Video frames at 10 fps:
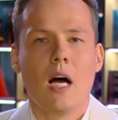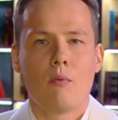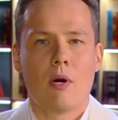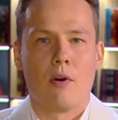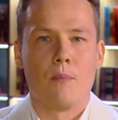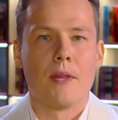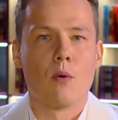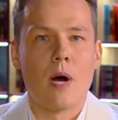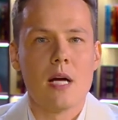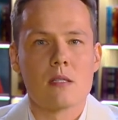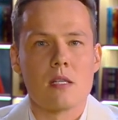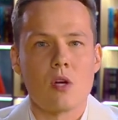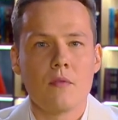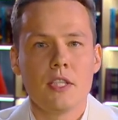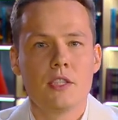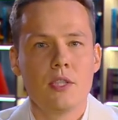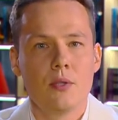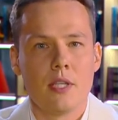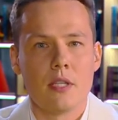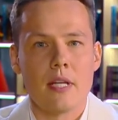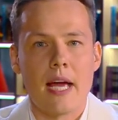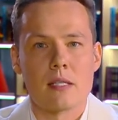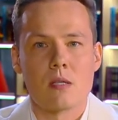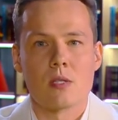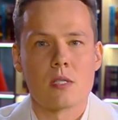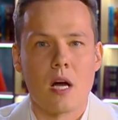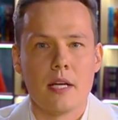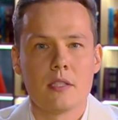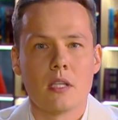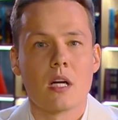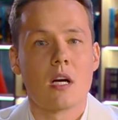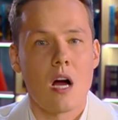However, while the Soviet Union exercised